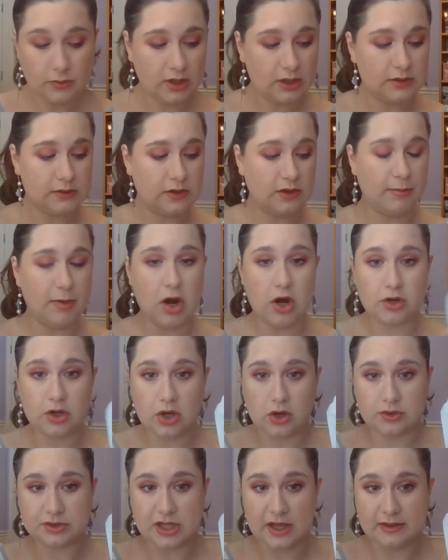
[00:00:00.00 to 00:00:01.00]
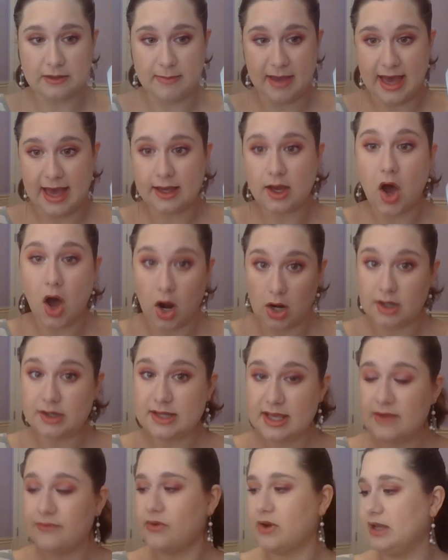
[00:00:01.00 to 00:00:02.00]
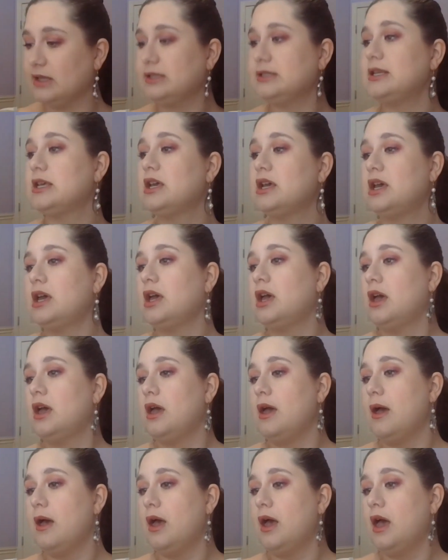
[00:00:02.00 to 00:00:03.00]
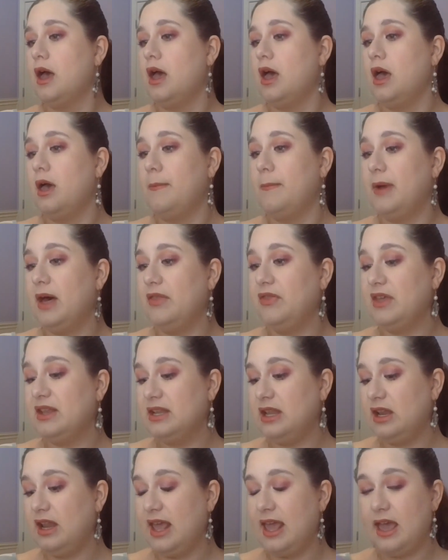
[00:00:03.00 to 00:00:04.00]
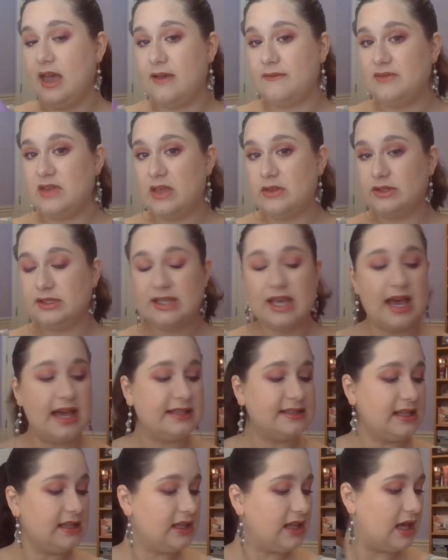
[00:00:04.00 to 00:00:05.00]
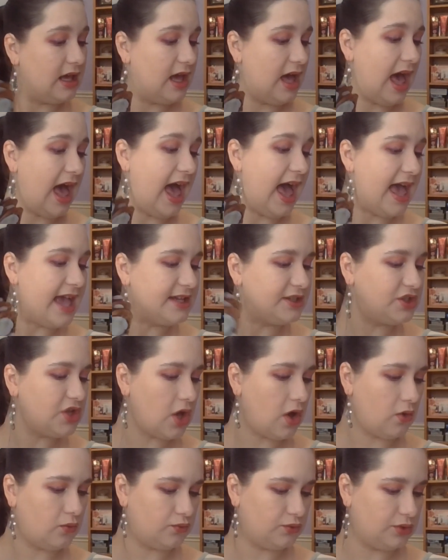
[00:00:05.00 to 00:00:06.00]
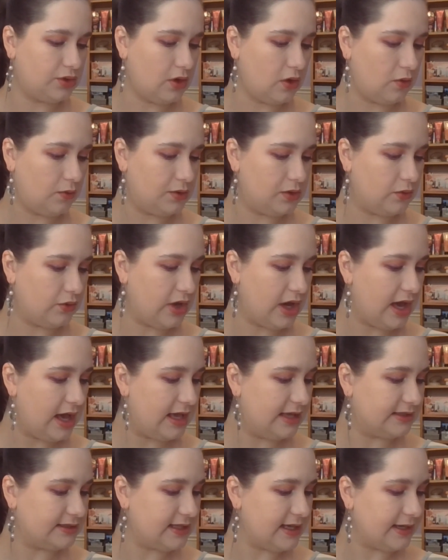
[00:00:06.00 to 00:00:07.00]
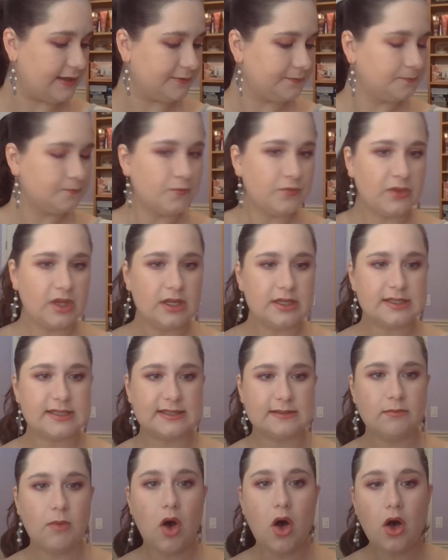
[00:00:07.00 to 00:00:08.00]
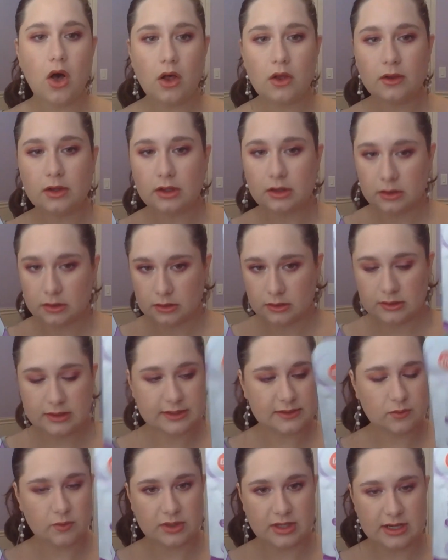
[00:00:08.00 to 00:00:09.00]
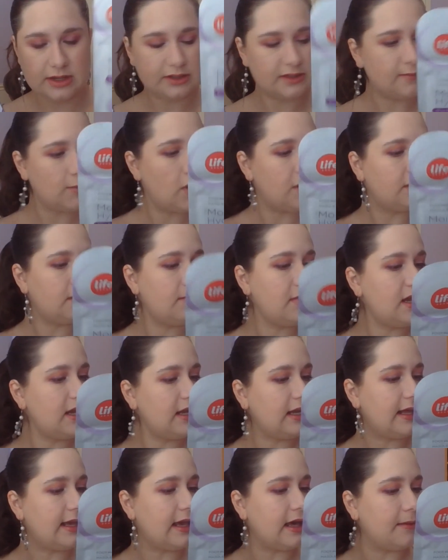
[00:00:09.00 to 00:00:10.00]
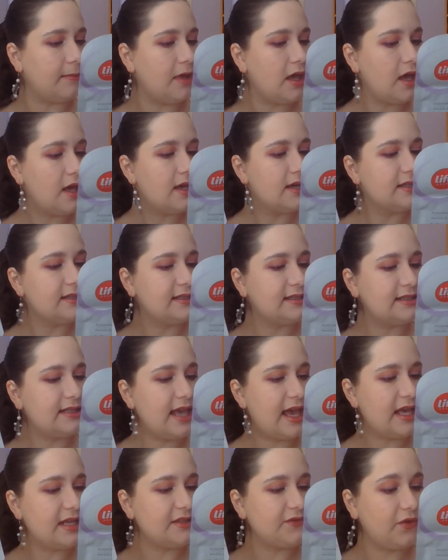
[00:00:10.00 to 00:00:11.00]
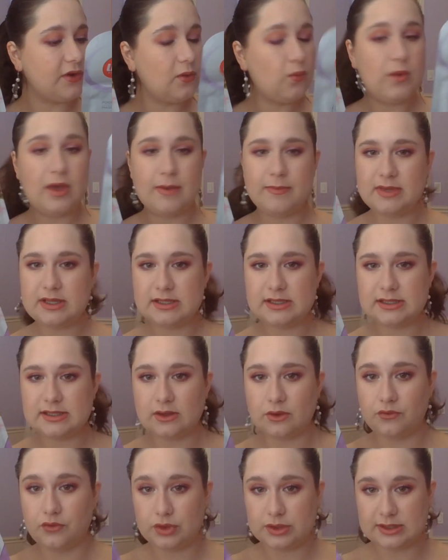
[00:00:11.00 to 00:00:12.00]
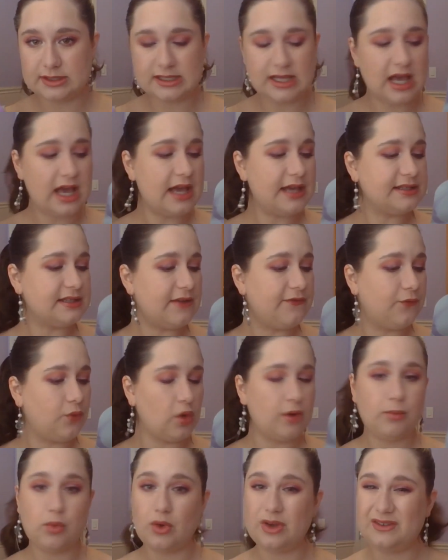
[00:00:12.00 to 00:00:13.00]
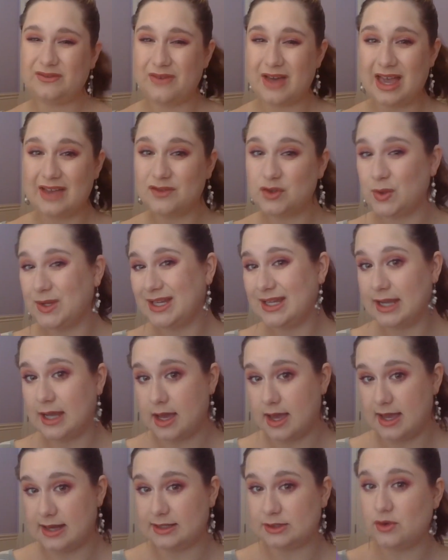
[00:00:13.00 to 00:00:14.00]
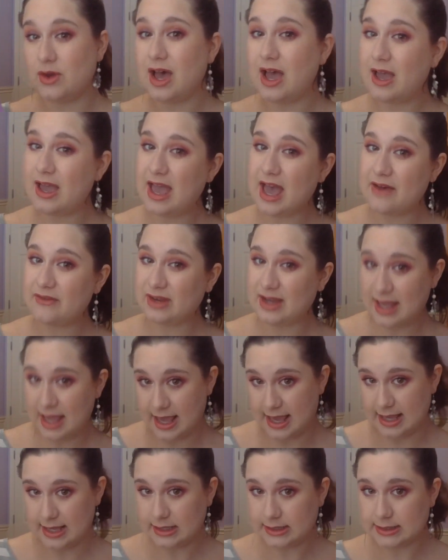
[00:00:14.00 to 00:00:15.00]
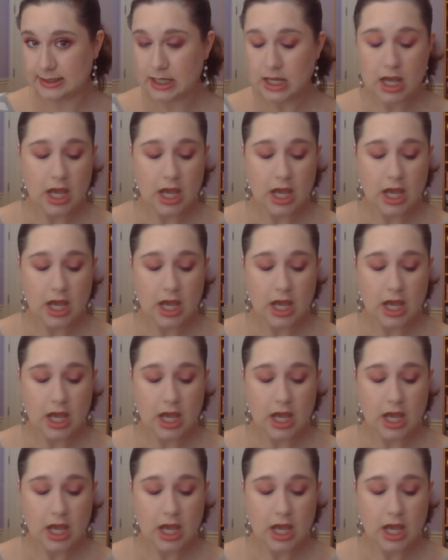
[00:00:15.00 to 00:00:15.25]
so the barcodes on the back are different, but they didn't have the other size. And I don't know, you guys, like, small, this one here, small to medium, says for women's foot size, a 4.5 to a 9. So I have an 8.